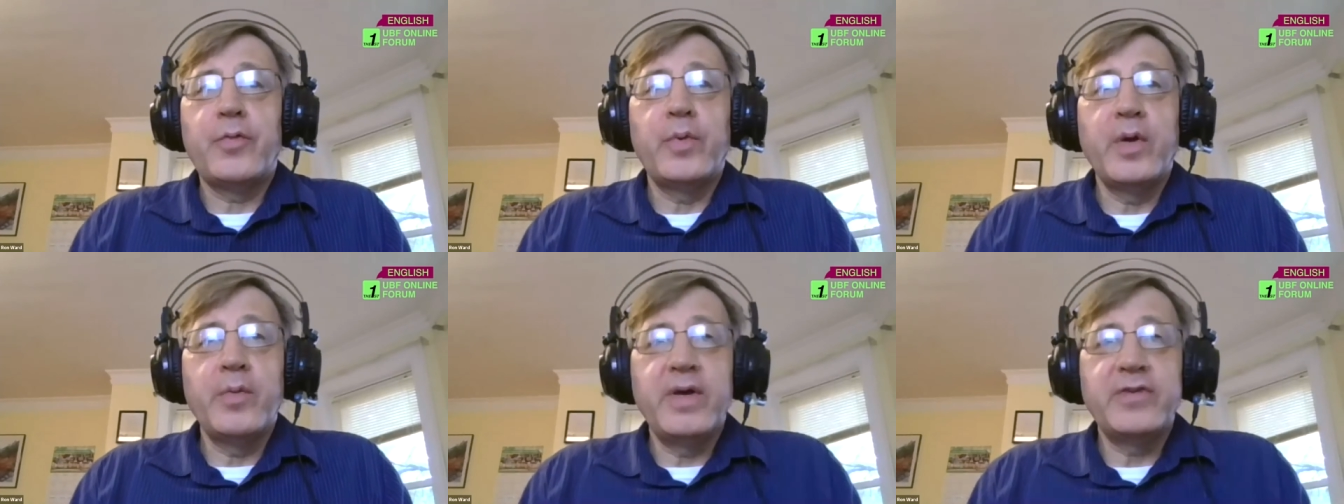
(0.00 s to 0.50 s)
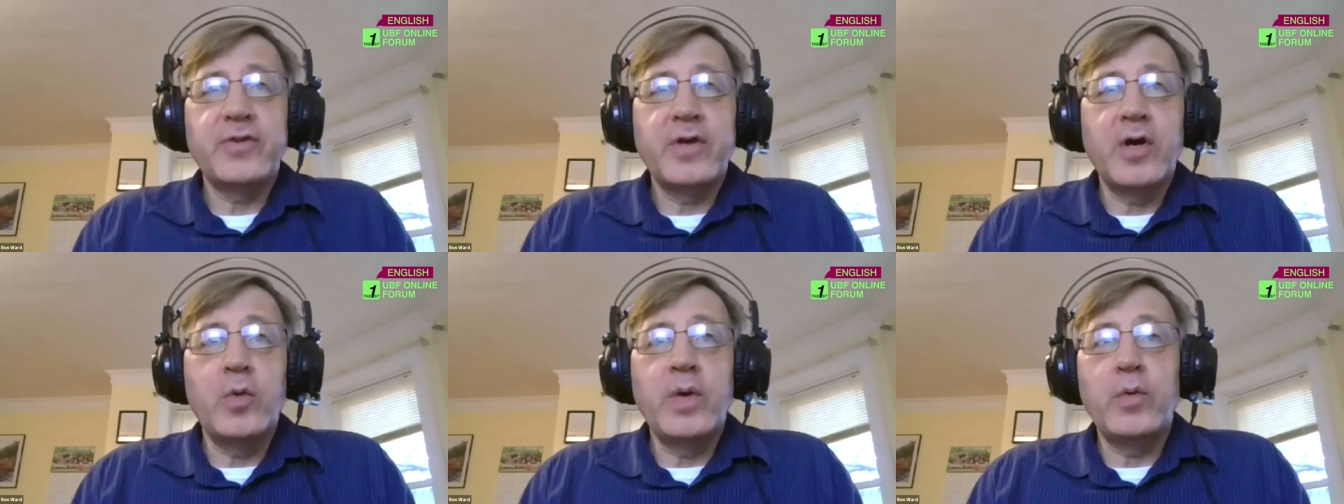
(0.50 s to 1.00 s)
Three weeks
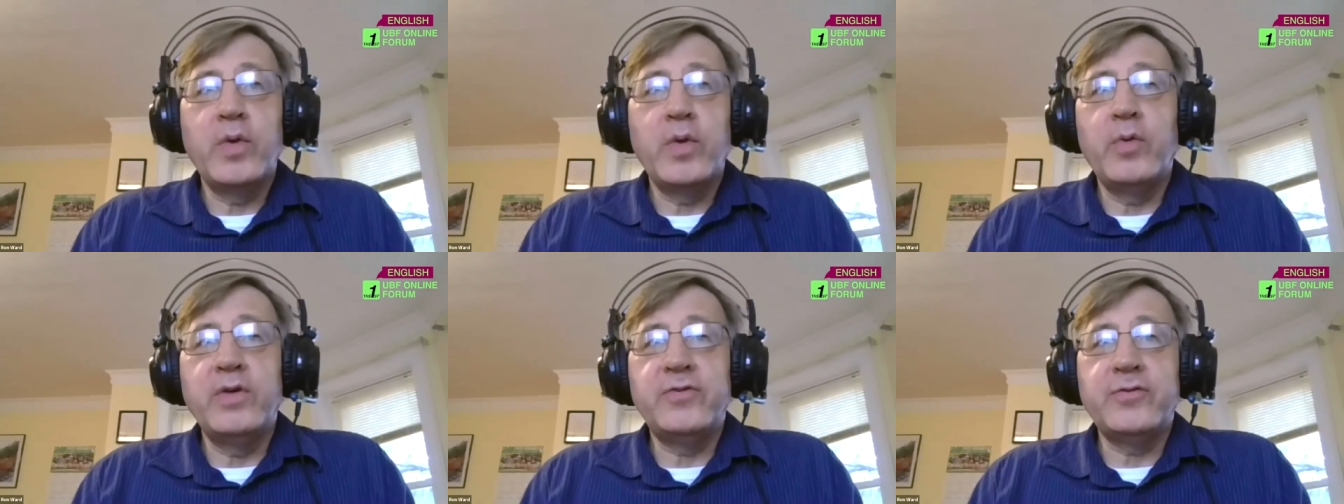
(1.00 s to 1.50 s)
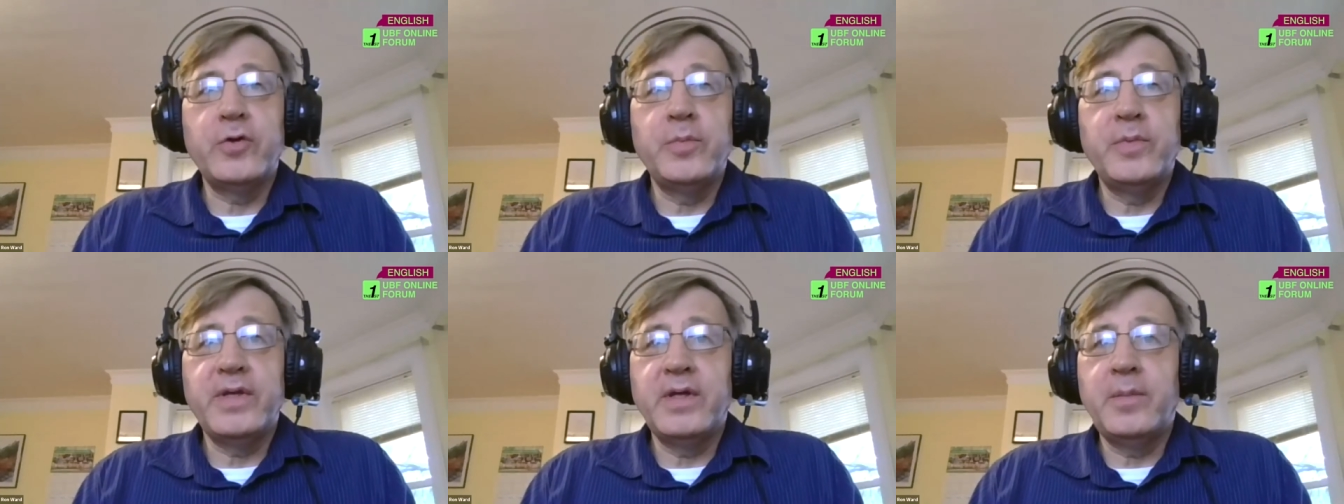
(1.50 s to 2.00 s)
ago, we, we
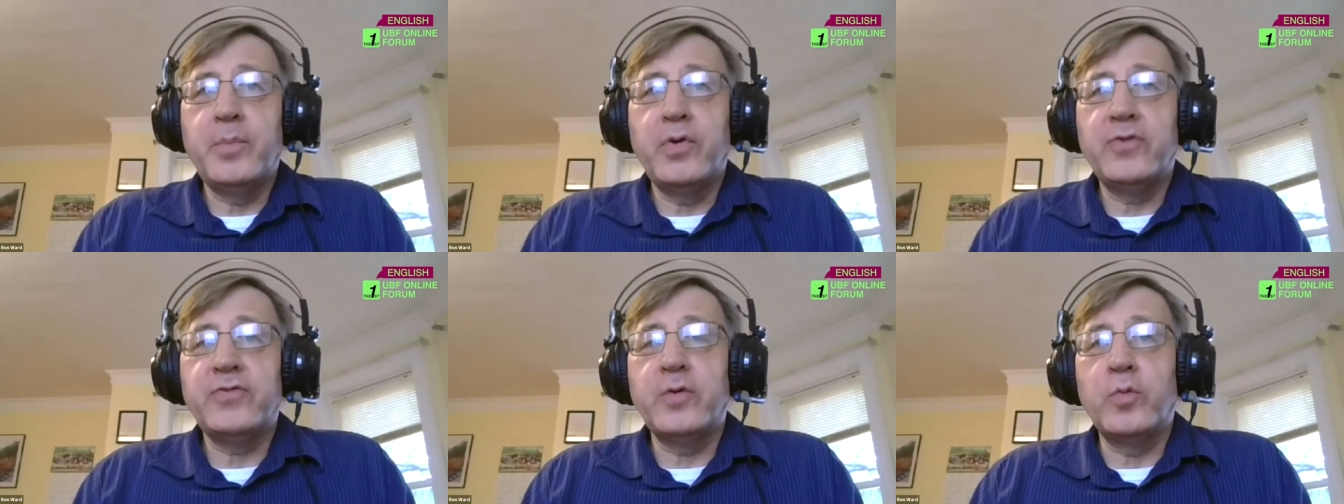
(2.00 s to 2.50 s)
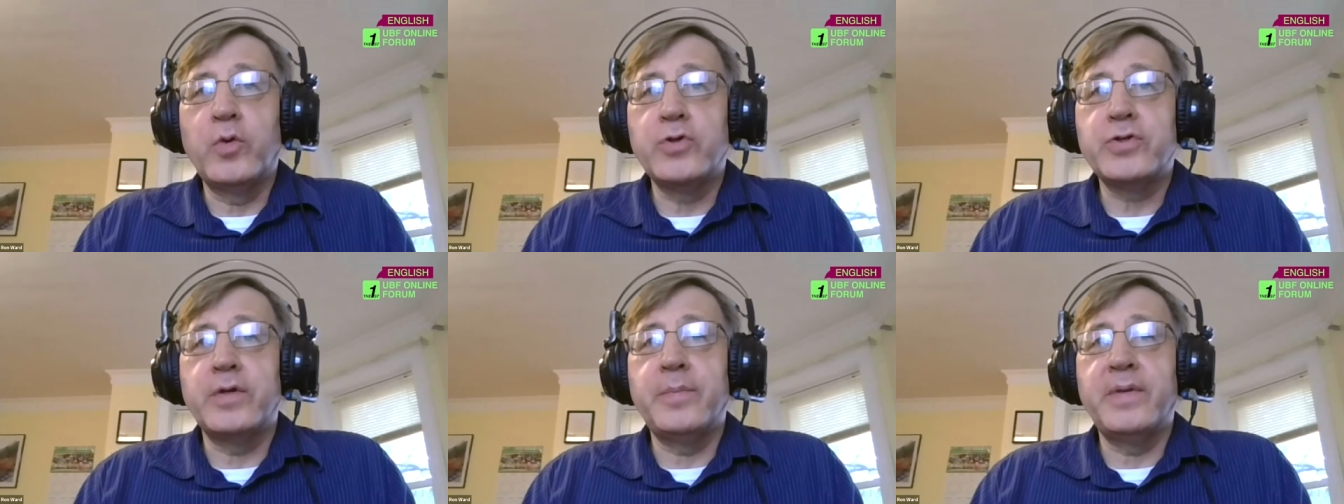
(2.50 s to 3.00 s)
resumed in person
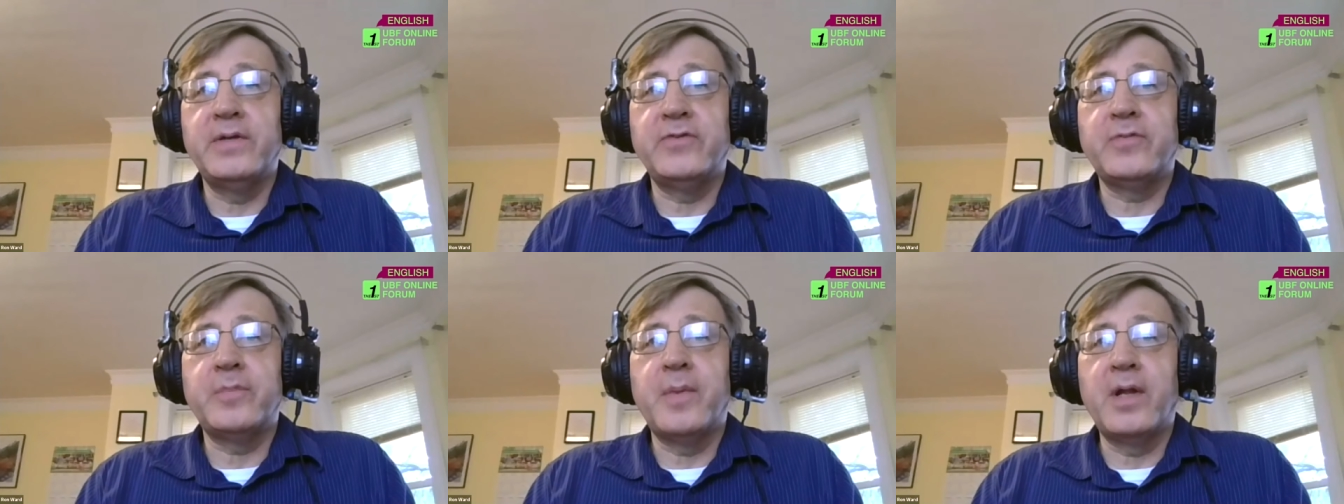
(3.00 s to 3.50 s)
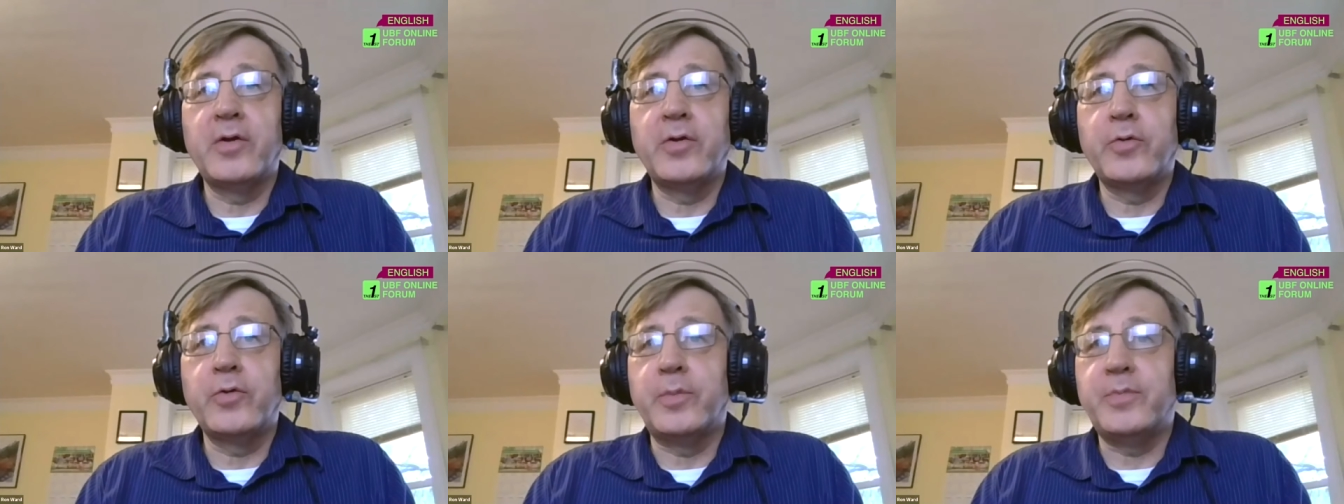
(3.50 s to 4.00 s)
worship in smaller
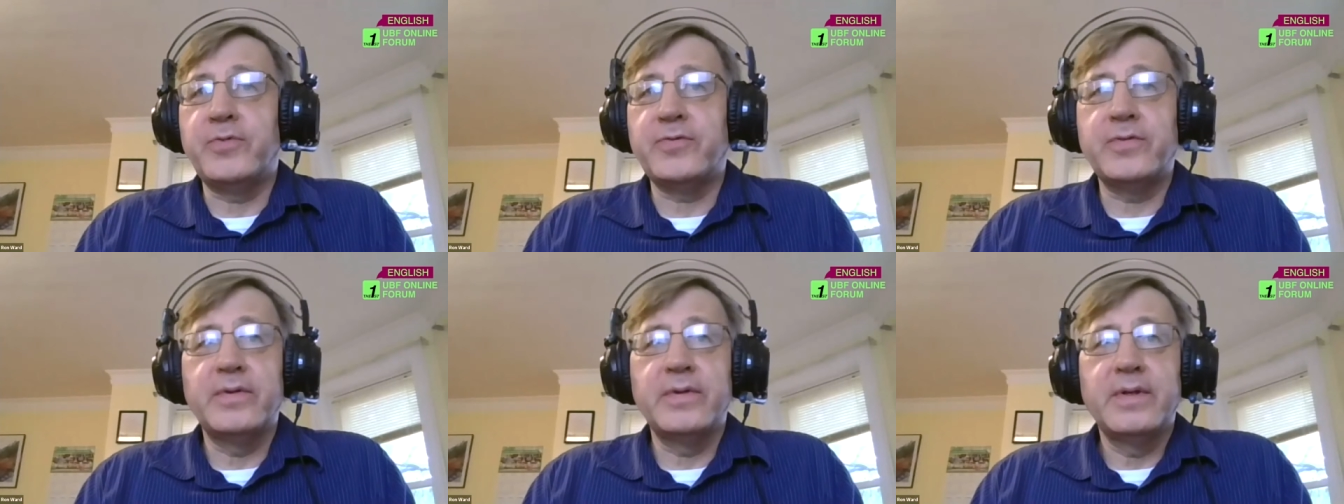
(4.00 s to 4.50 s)
groups.